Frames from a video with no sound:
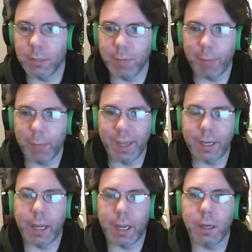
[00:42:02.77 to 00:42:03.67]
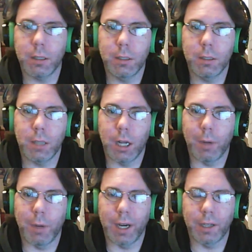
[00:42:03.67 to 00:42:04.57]
but I played 10.
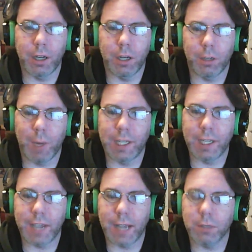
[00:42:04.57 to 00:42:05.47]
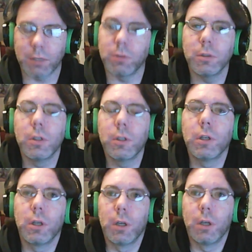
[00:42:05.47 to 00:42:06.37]
I got to Dr. Wily's castle.
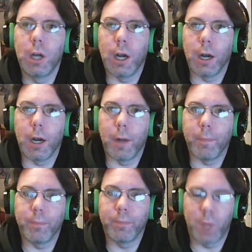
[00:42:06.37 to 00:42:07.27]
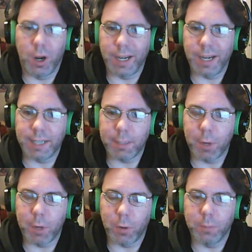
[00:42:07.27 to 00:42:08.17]
On easy
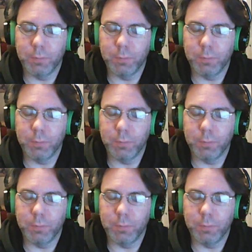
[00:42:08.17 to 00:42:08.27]
mode.